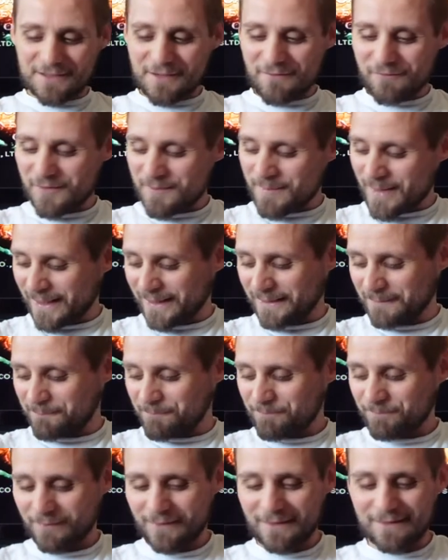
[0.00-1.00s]
of your mate.
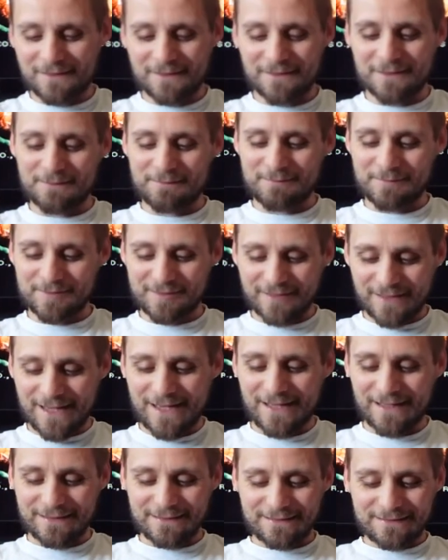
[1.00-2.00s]
Um, so
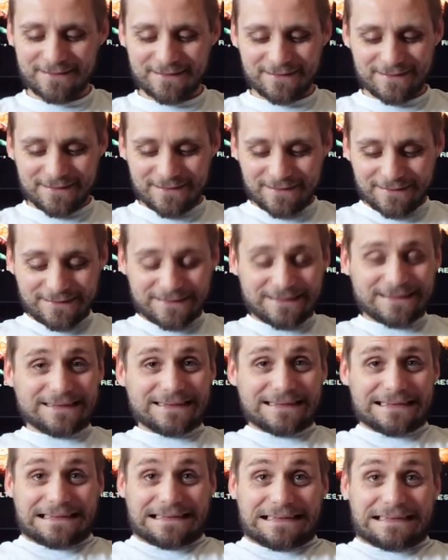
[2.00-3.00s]
yeah,
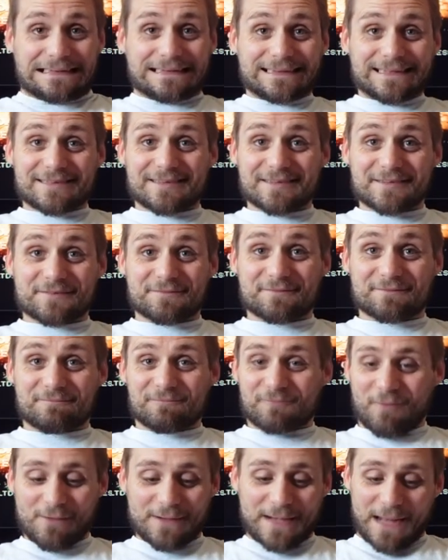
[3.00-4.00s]
let's
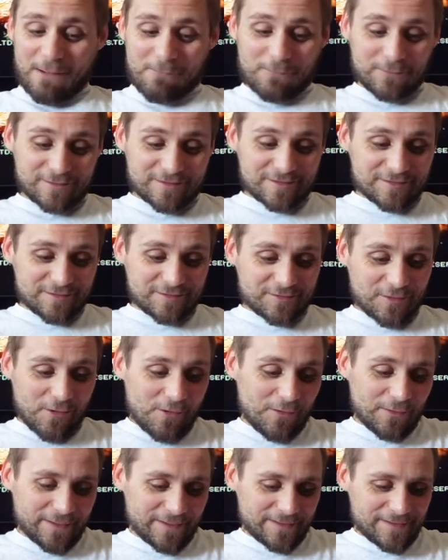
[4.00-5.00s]
find out what's
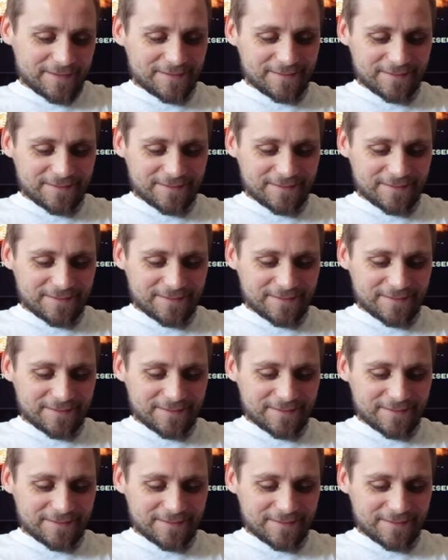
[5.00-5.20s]
inside.